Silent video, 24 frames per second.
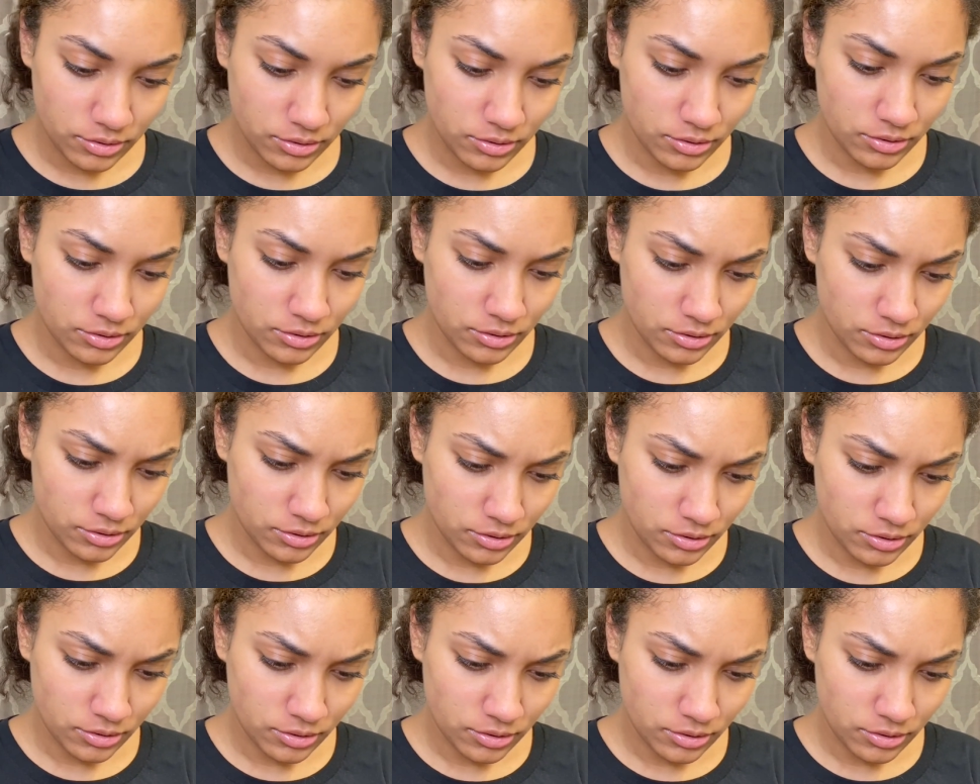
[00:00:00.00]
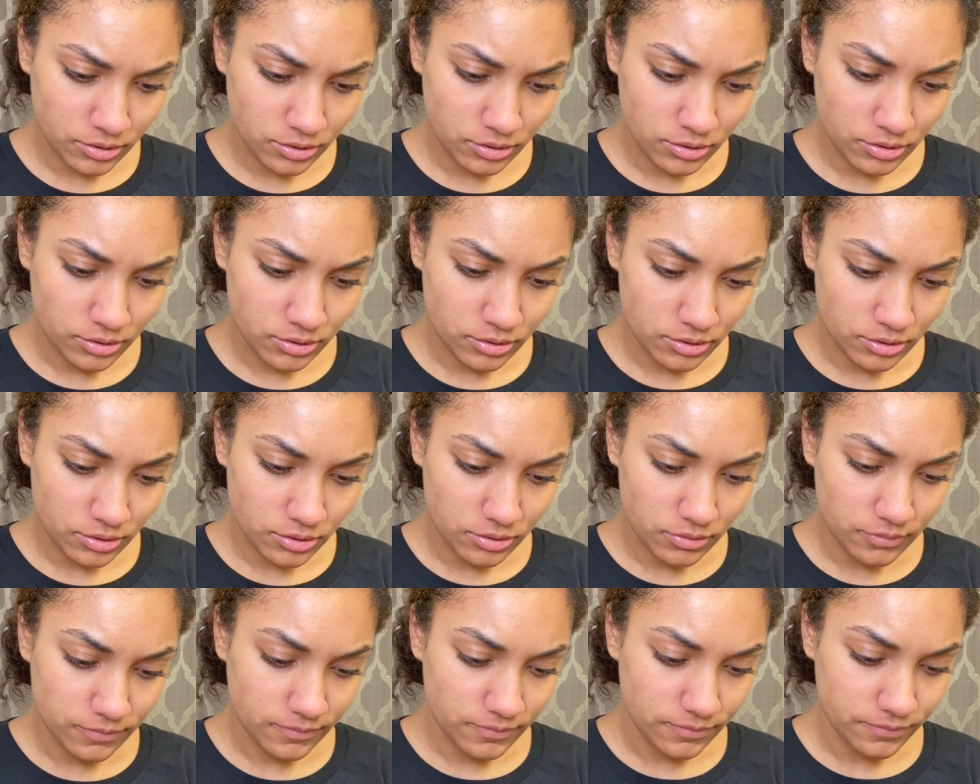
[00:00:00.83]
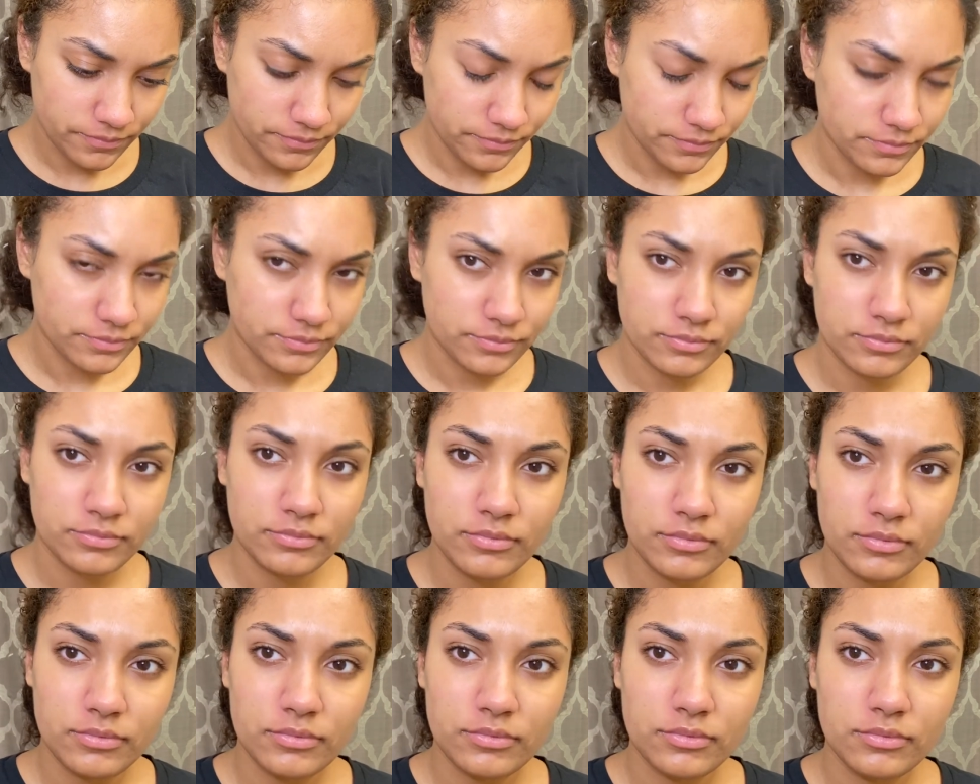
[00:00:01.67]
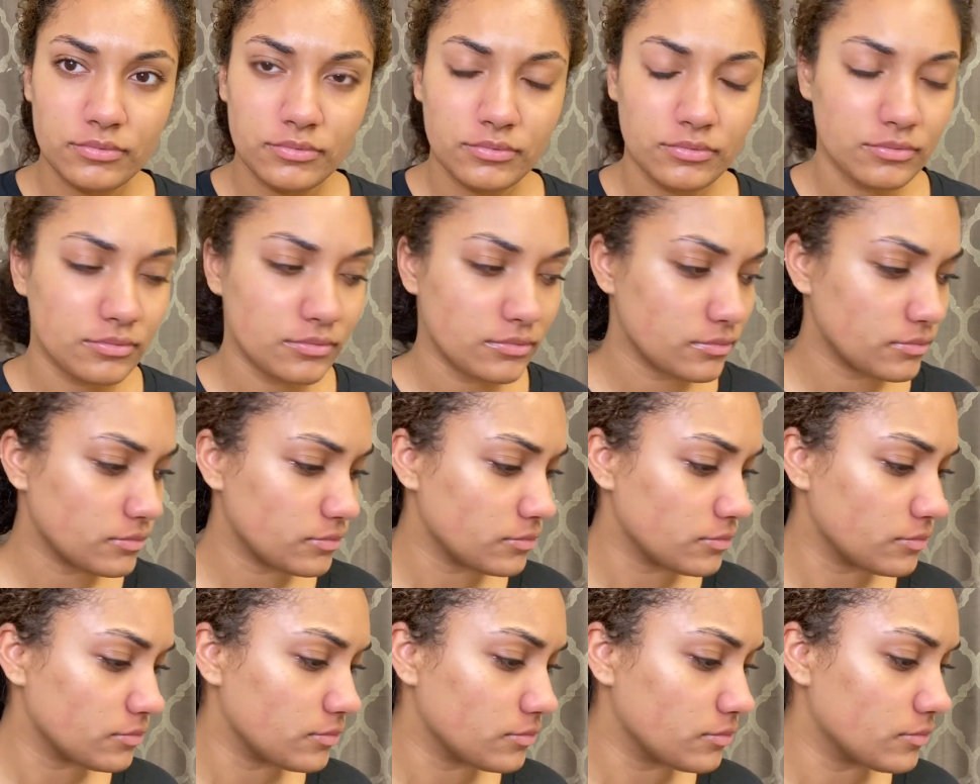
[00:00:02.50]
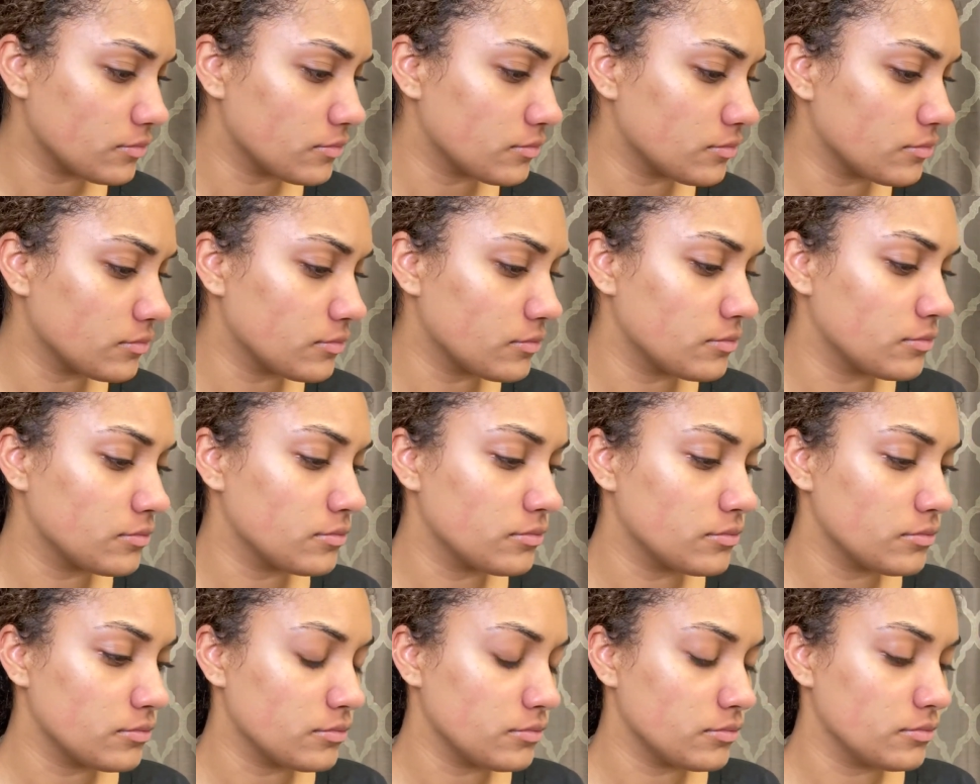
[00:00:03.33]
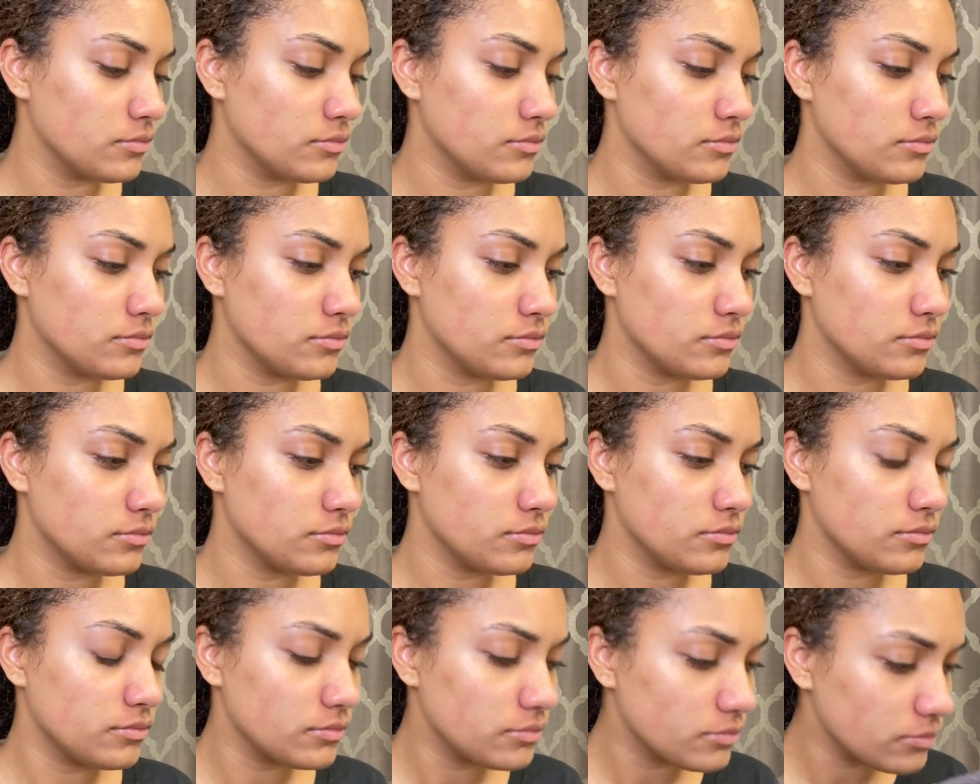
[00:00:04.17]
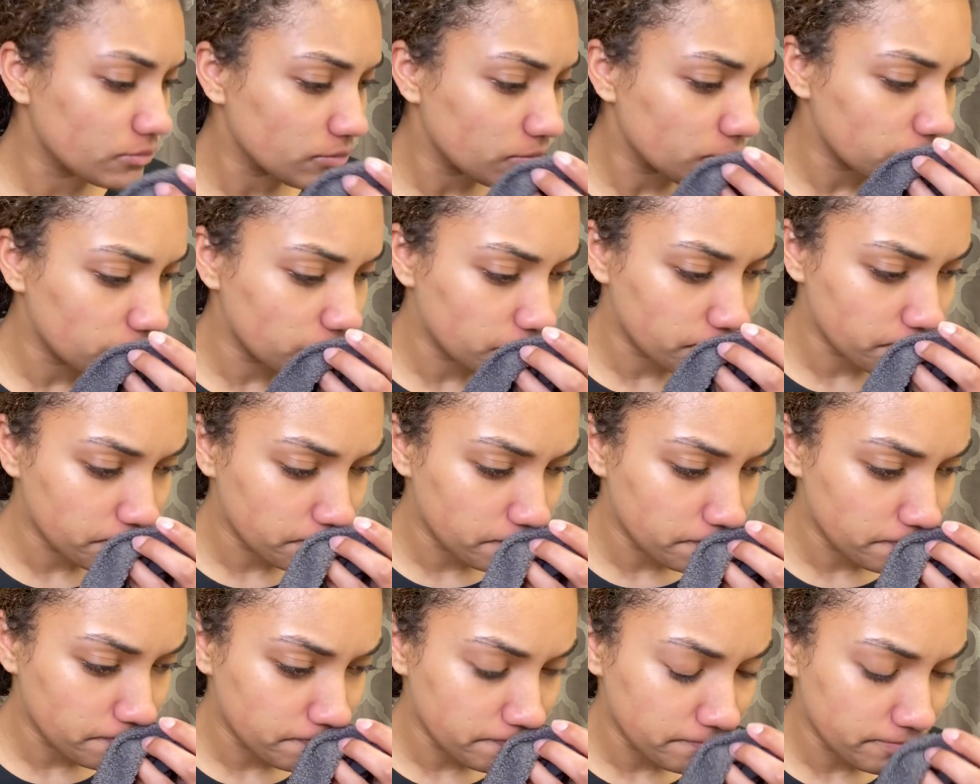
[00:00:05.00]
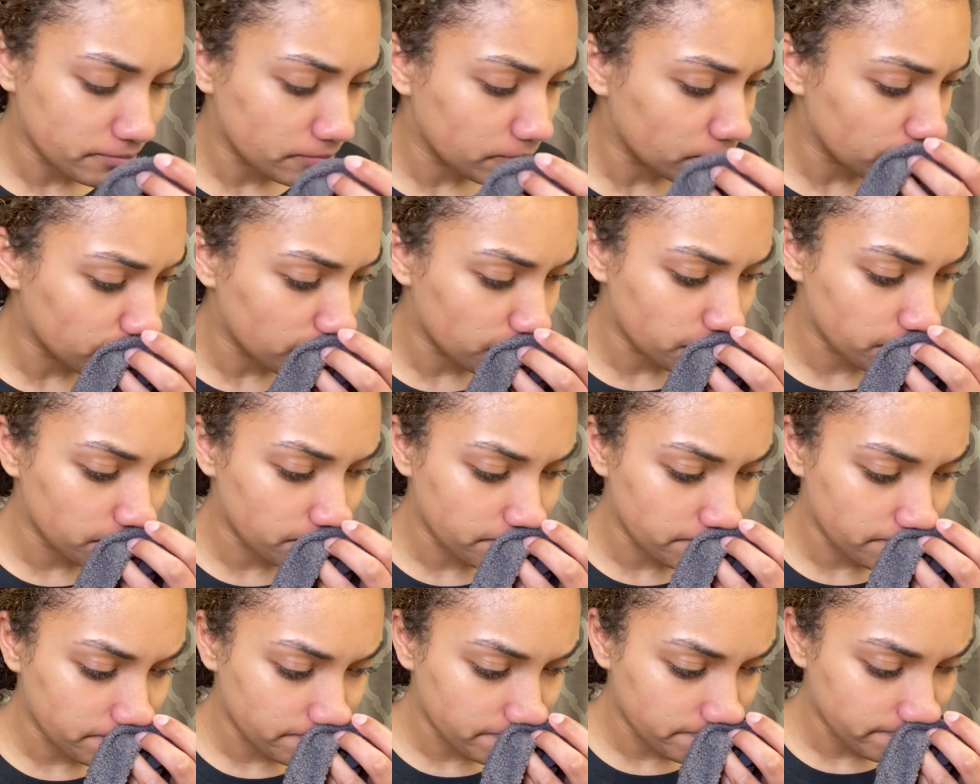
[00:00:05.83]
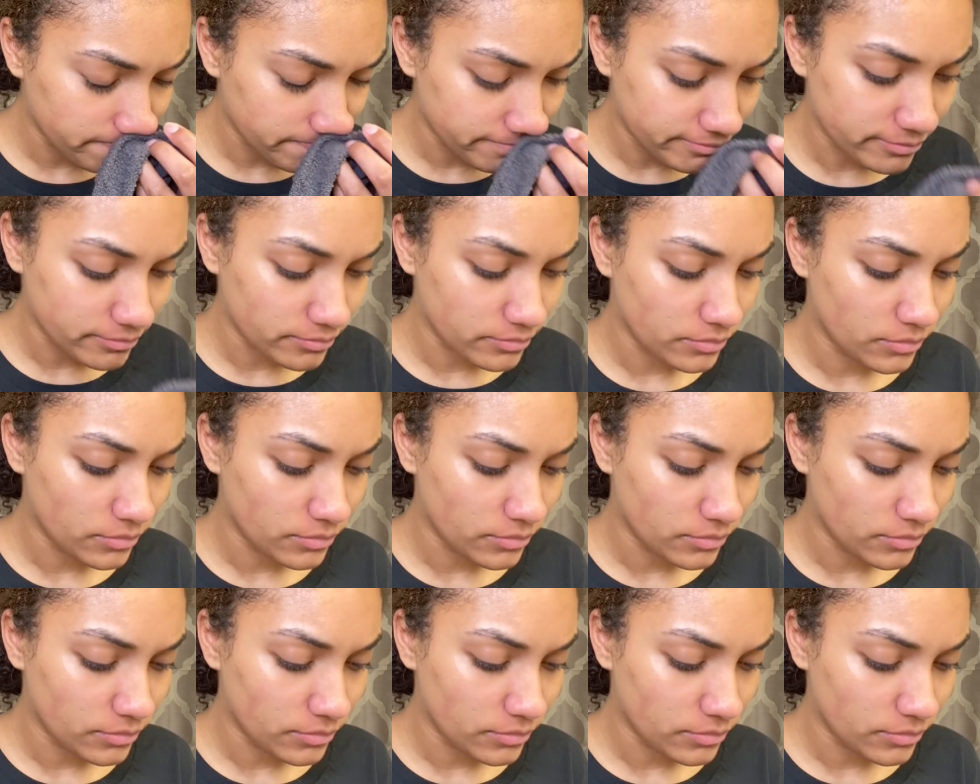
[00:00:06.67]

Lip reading: [no speech]